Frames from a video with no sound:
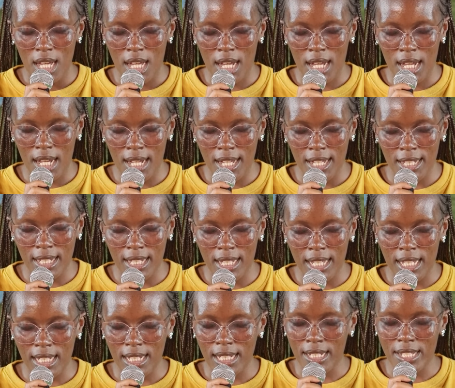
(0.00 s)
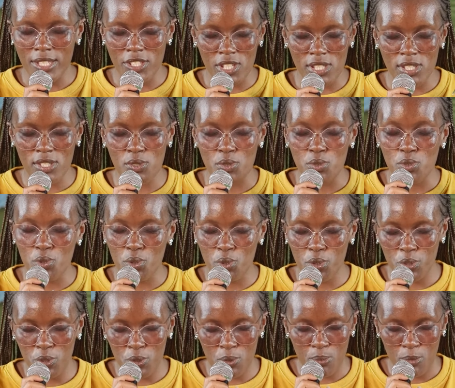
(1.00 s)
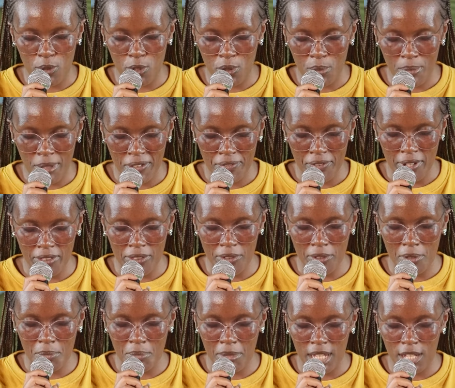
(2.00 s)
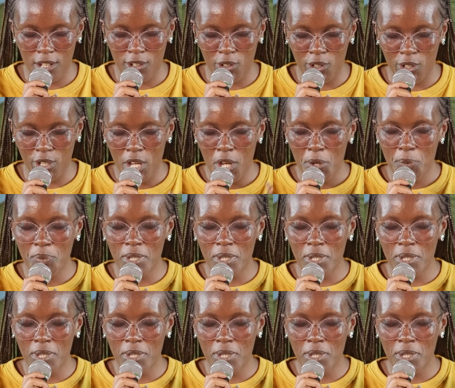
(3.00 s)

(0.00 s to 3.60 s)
uh, and just to know you more, my Father and my God.